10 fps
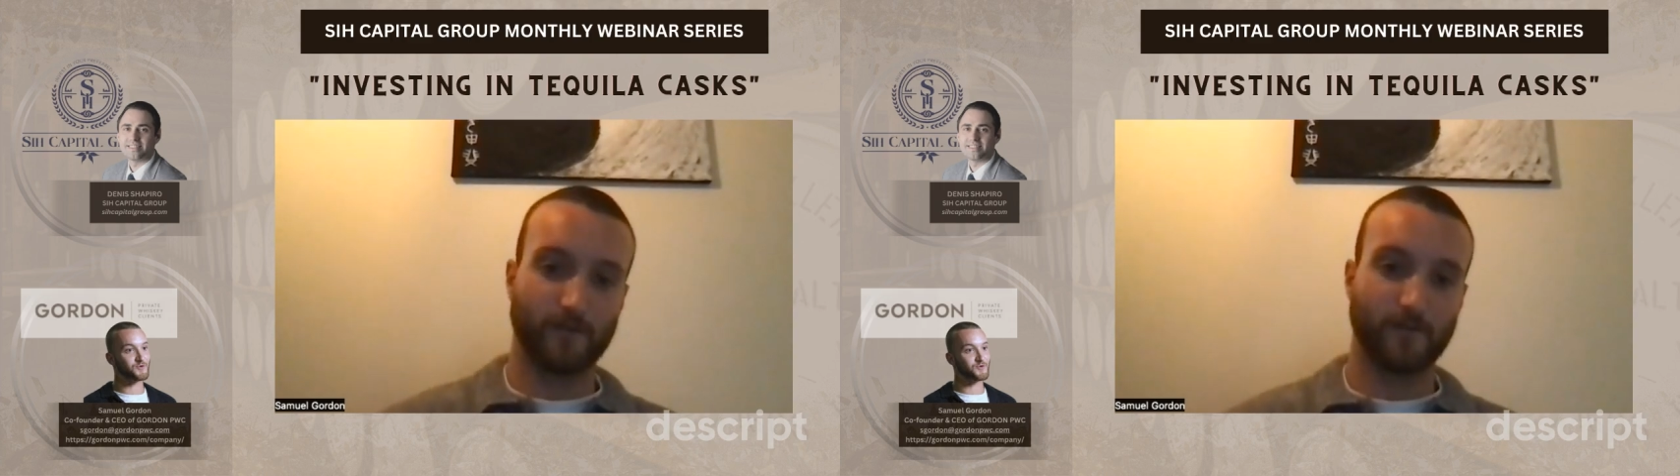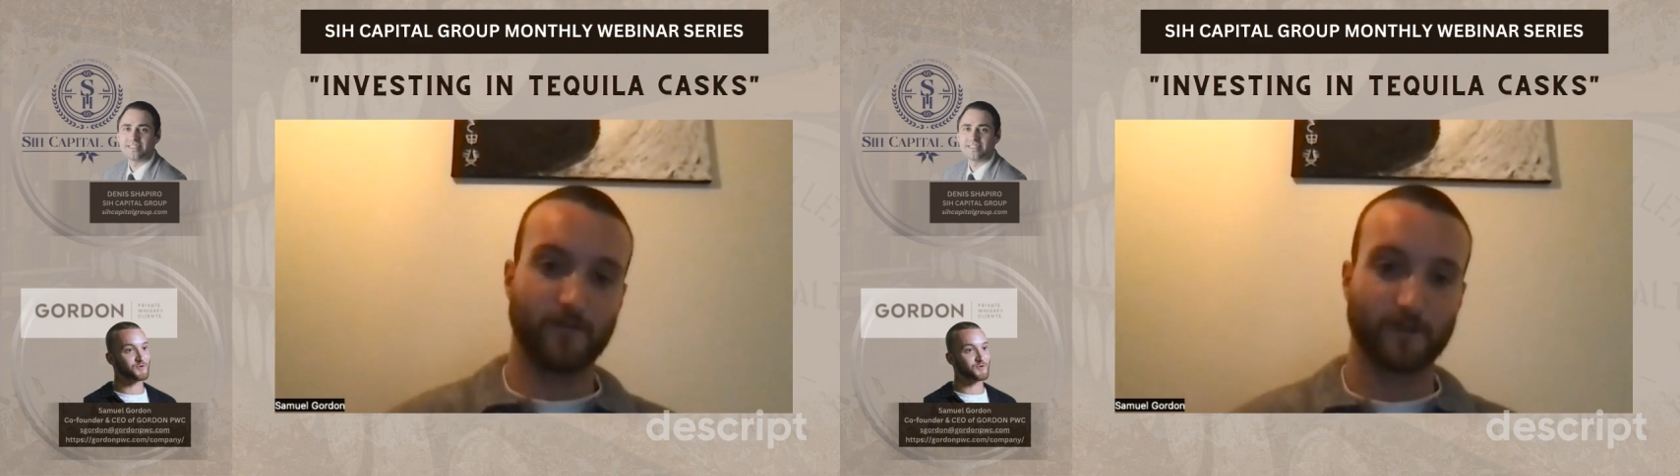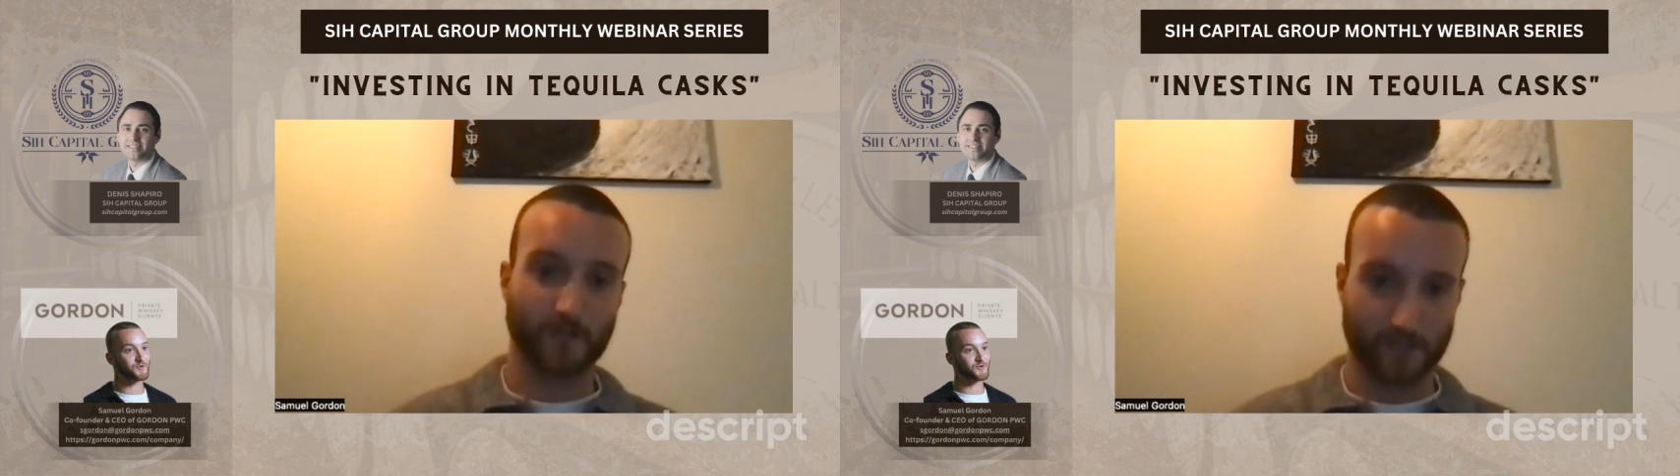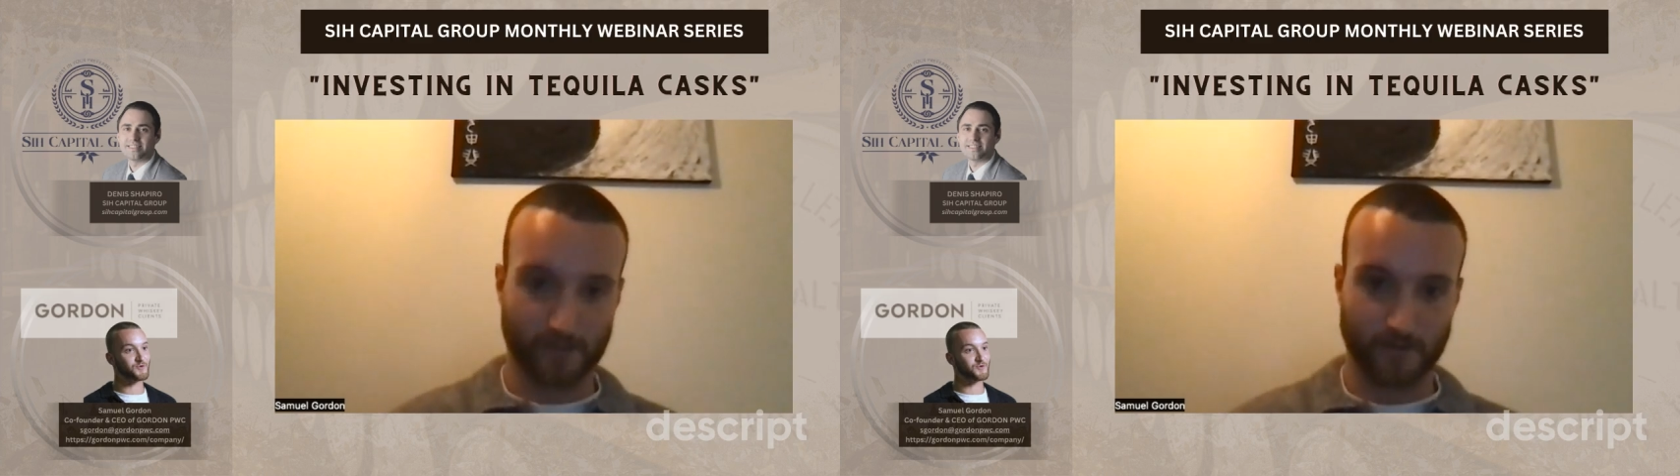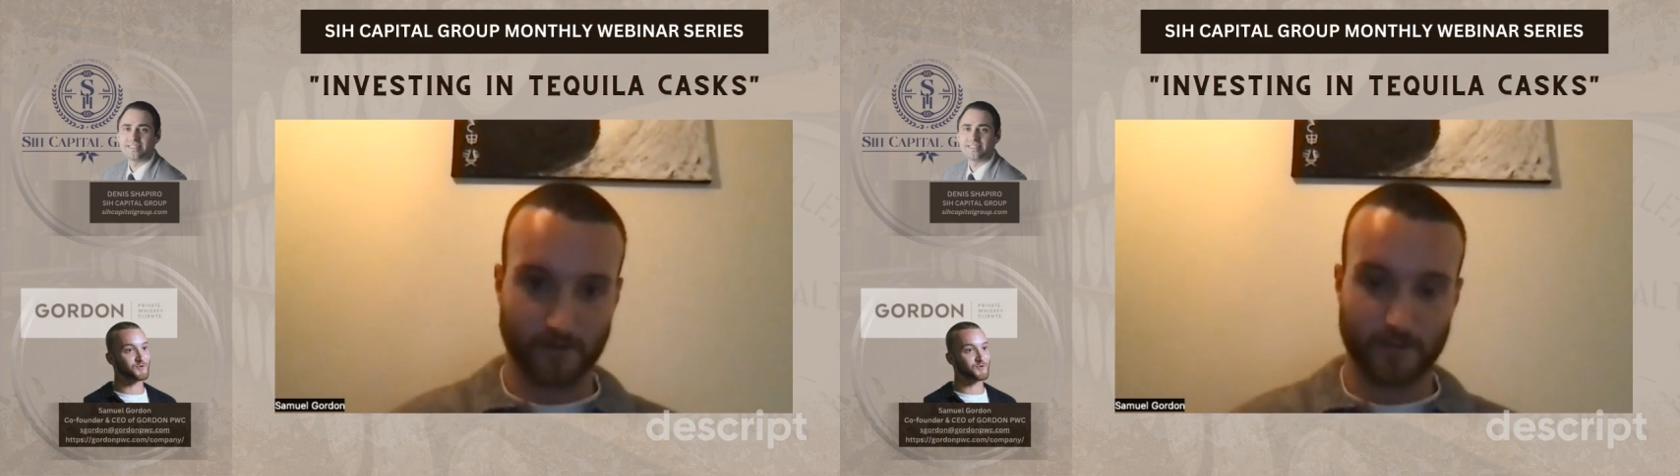3
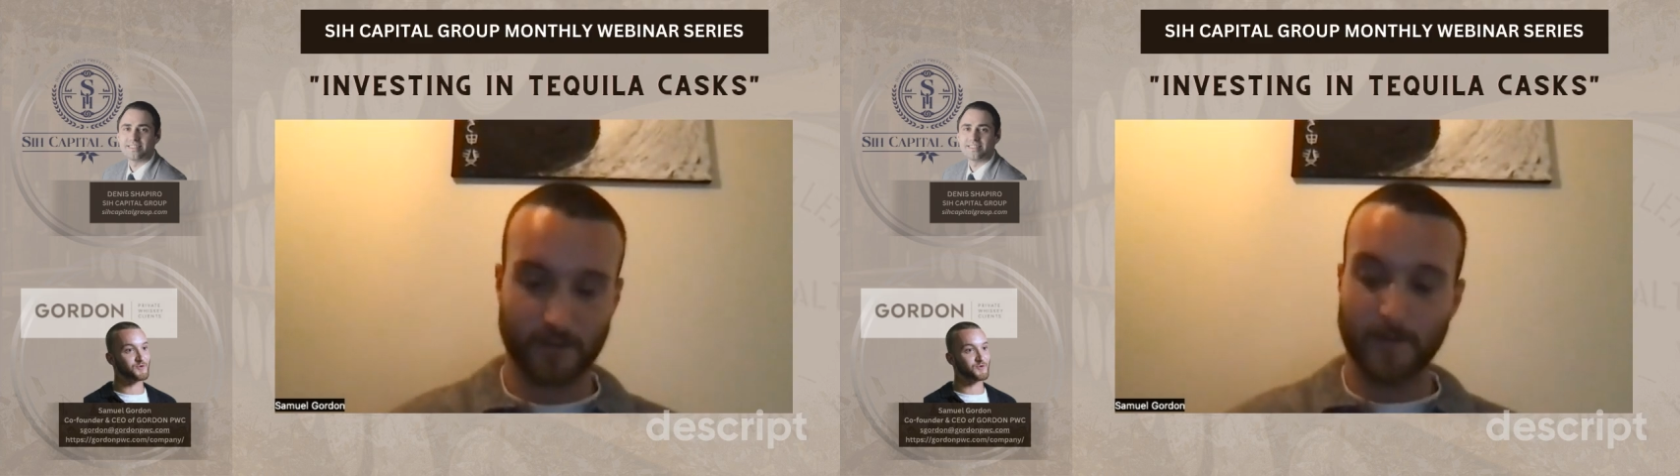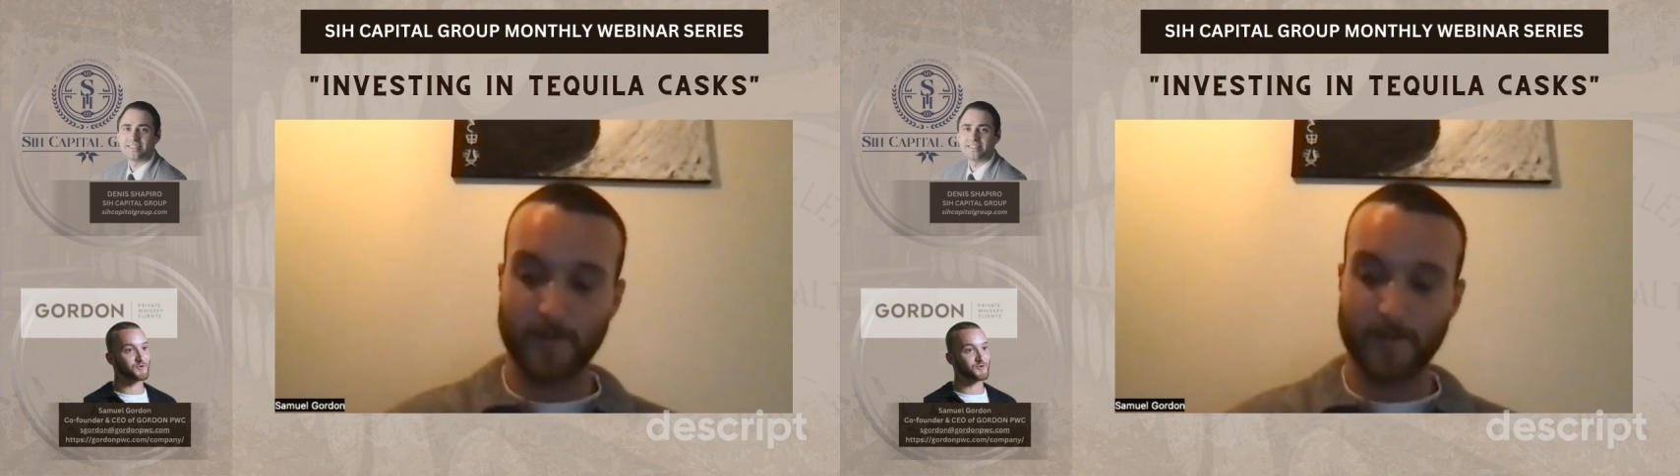years.